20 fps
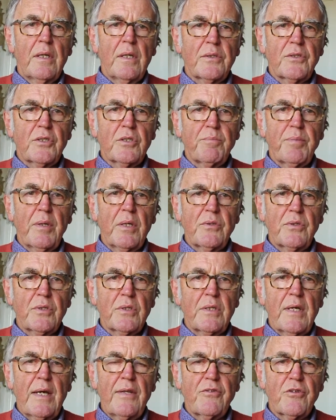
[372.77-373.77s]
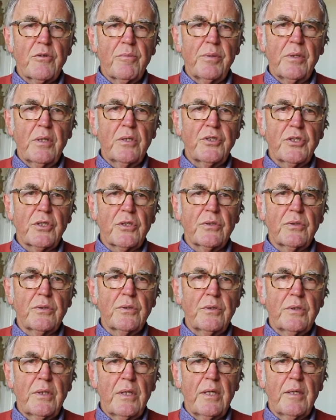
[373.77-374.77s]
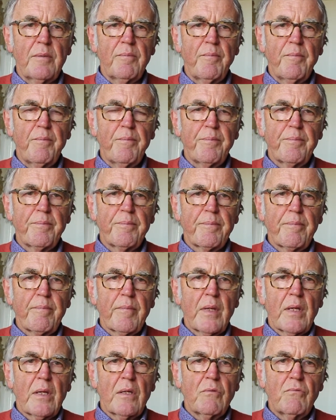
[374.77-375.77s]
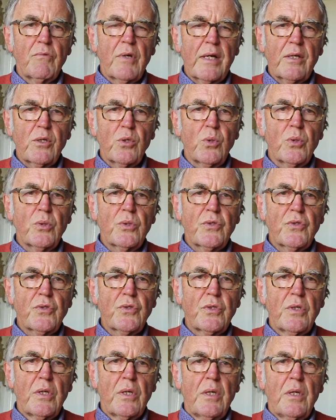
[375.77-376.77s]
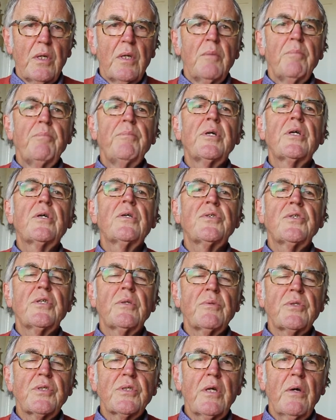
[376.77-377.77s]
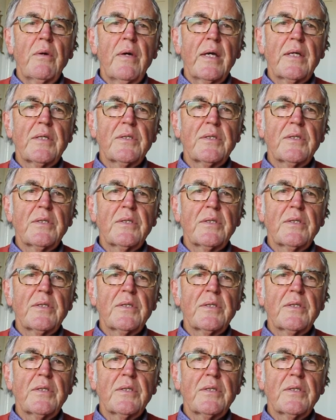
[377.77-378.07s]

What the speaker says: supposed anthropological records because he was so